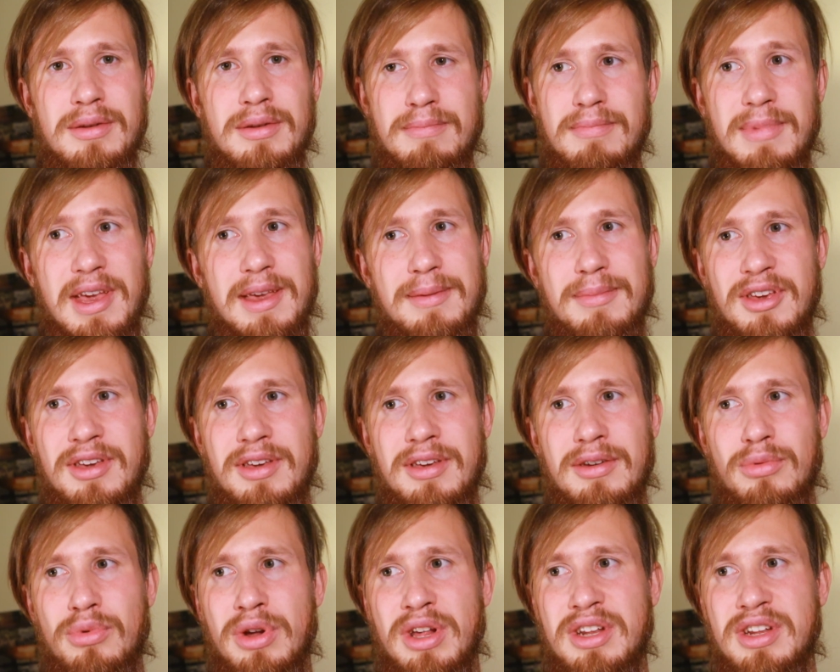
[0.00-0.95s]
Maybe
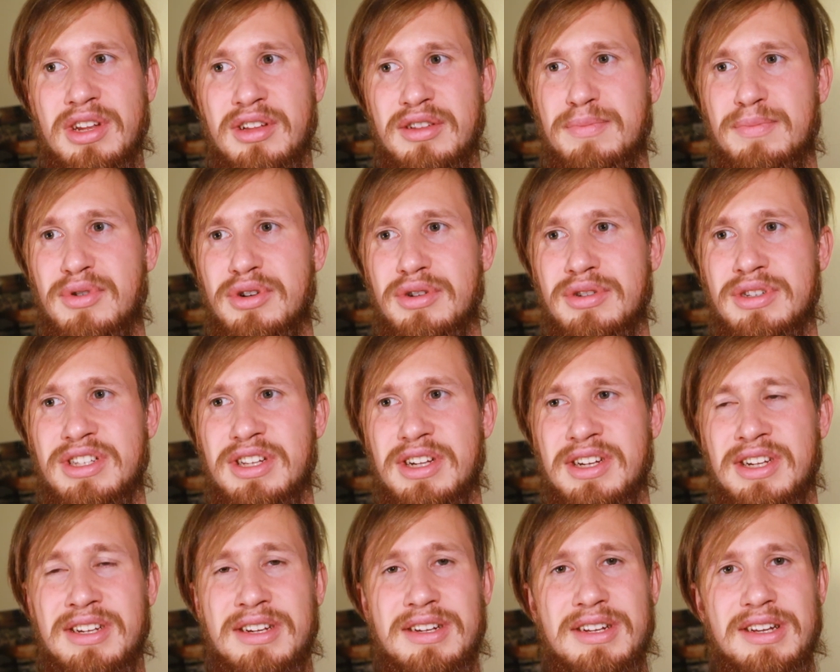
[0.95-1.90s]
read his books, at
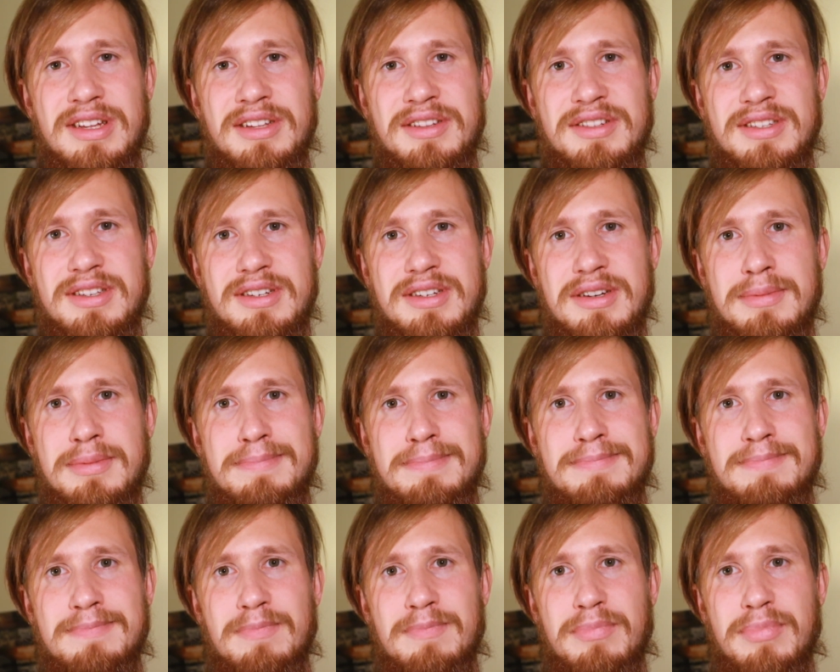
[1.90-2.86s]
least the
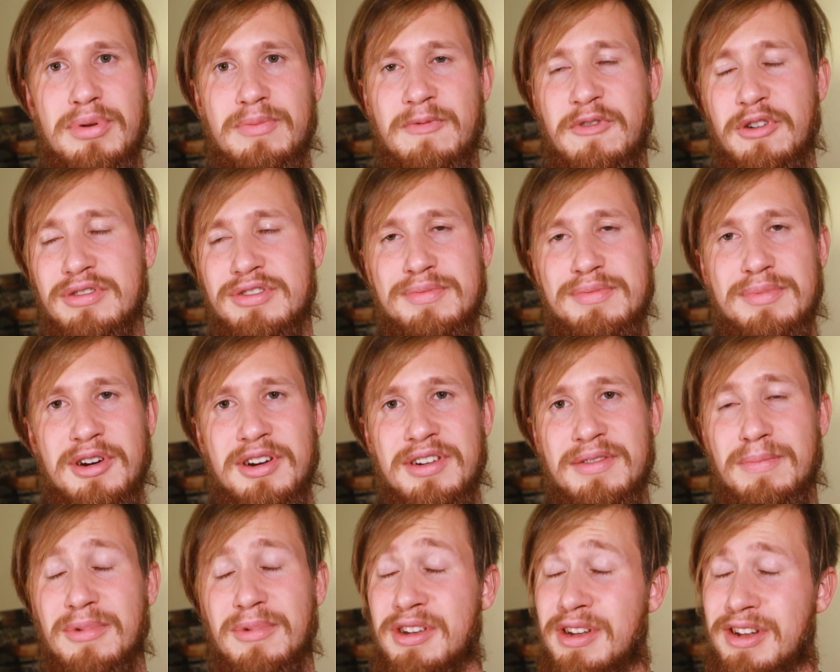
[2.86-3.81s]
first part,
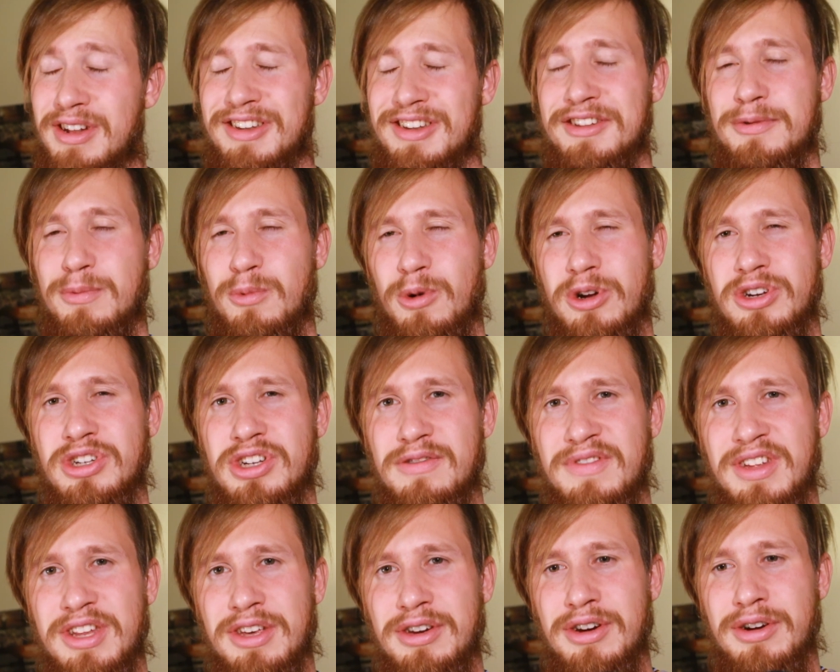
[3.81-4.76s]
but at least watch the
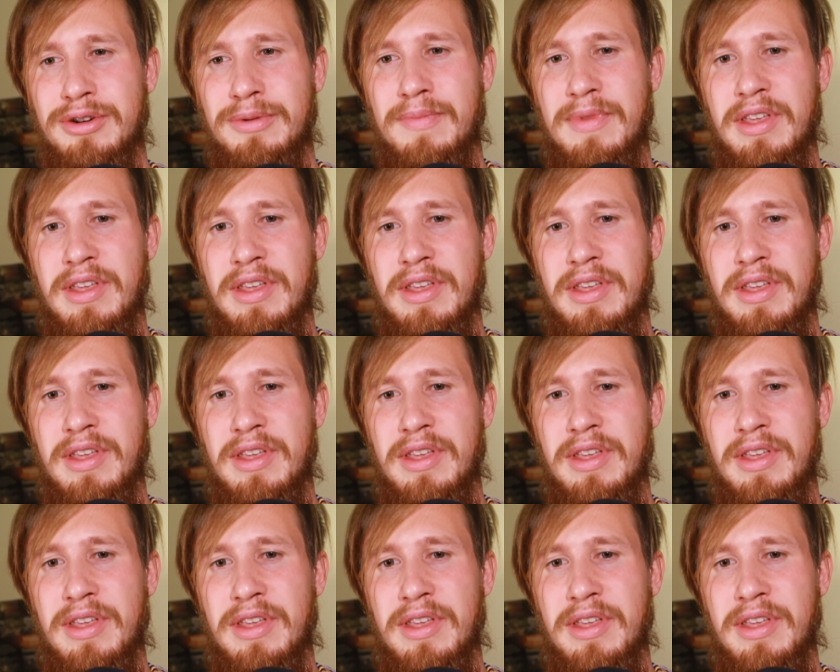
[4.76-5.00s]
video.